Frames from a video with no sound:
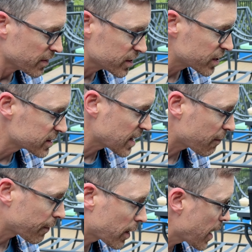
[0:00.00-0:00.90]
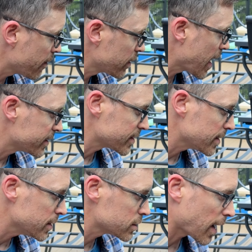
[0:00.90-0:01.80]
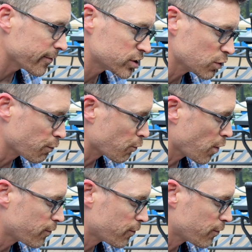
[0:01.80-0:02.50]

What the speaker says: This thing's not very heavy as is. Obviously,